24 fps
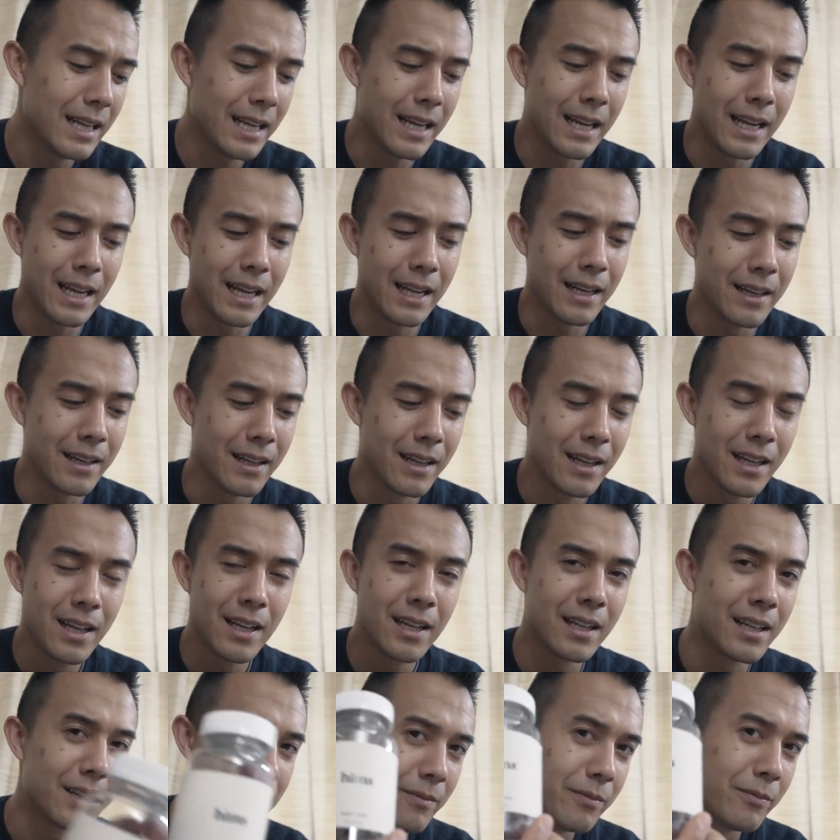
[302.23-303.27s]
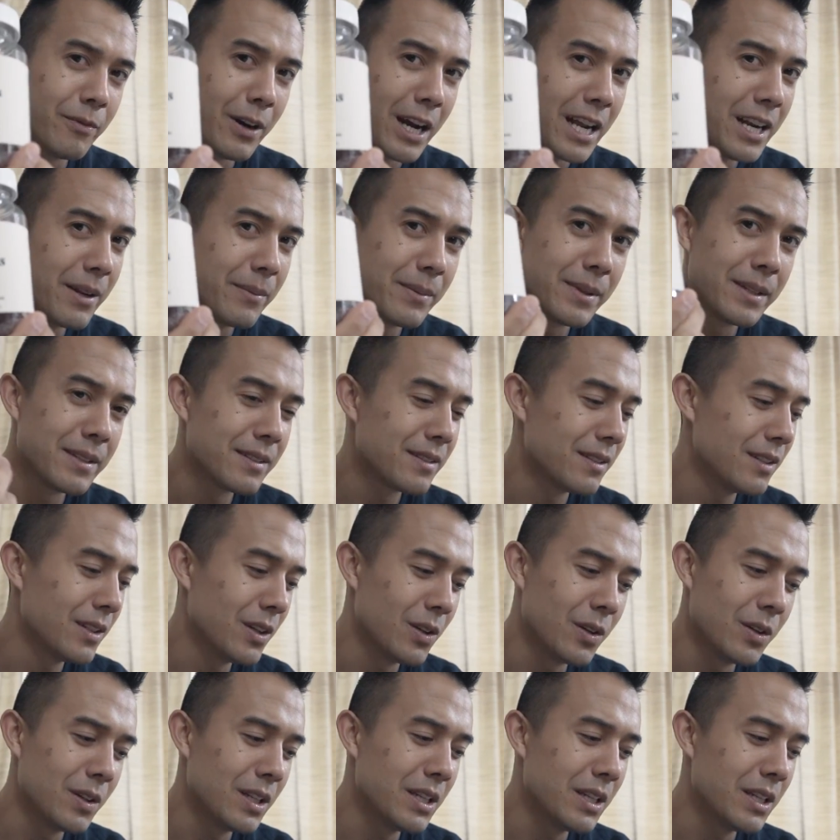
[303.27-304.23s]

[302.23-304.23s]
and vitamins, you know,